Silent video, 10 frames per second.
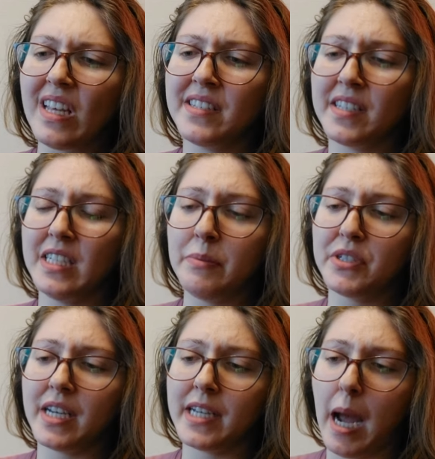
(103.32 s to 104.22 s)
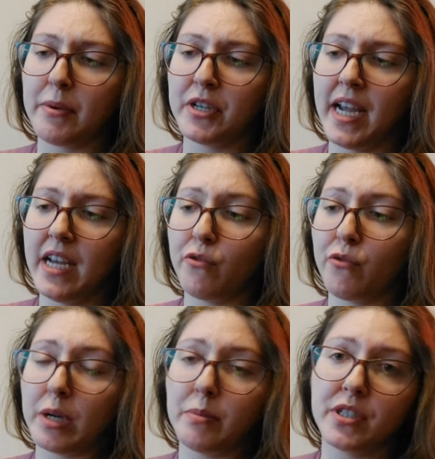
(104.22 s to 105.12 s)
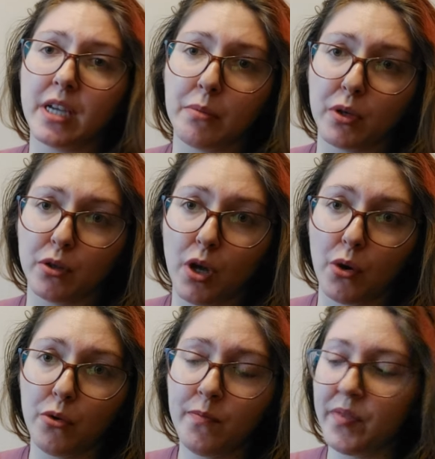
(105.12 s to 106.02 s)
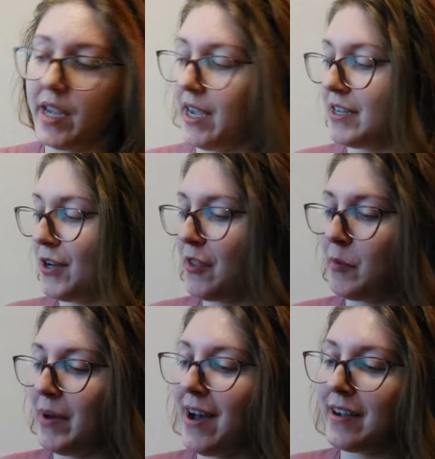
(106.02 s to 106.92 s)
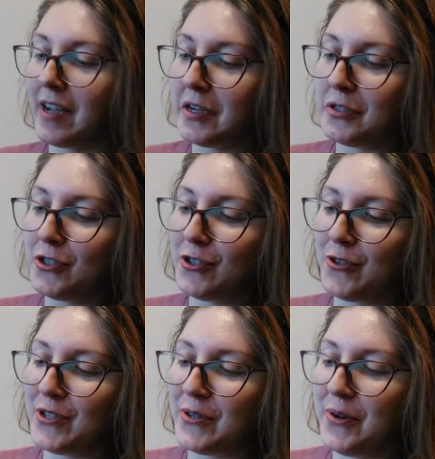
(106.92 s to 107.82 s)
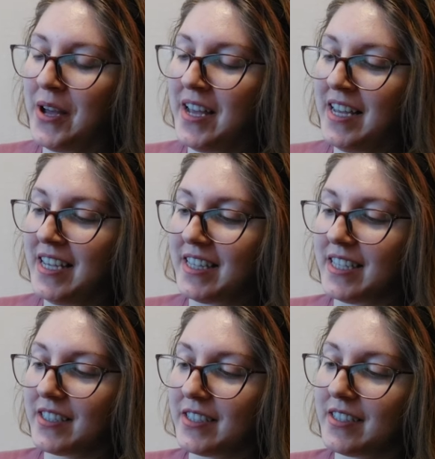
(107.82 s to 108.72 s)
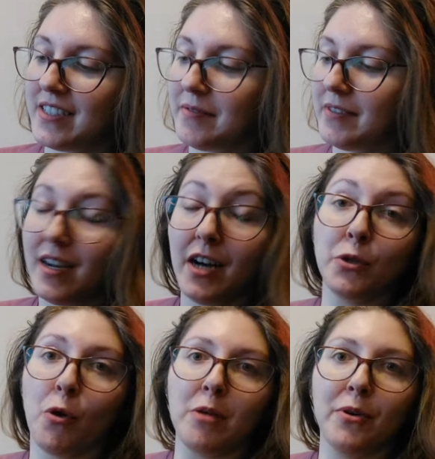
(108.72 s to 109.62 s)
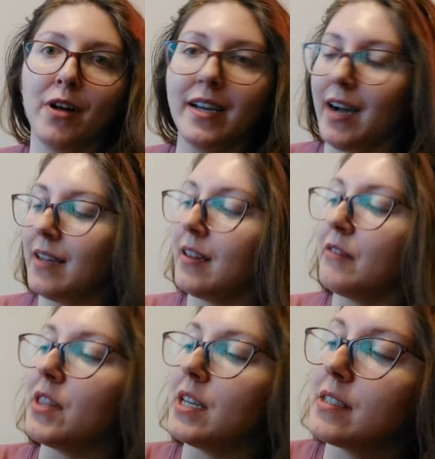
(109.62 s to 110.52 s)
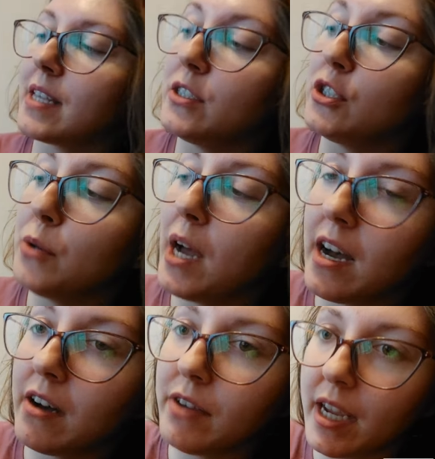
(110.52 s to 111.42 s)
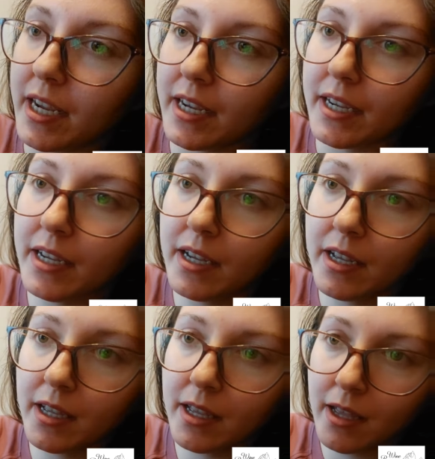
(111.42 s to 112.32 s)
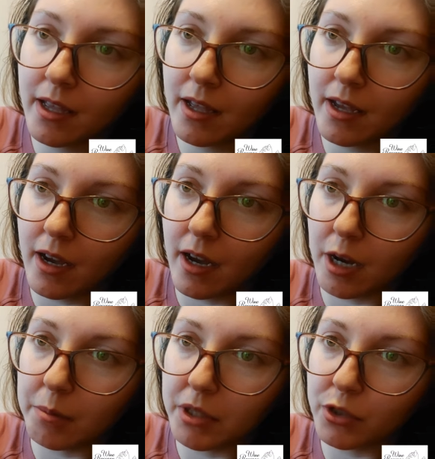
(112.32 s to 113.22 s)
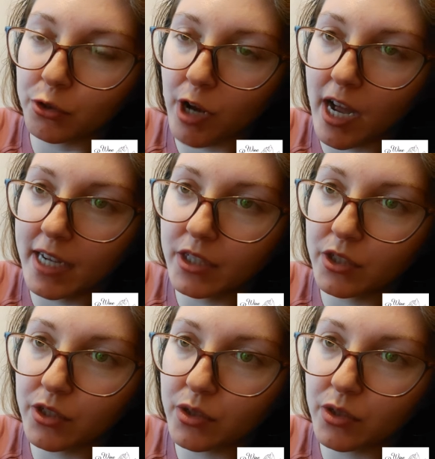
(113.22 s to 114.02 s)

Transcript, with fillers: Cabernet and 40% Merlot. And on the back, I can show you, this is adorable. I, I love this. They do have a um, dry to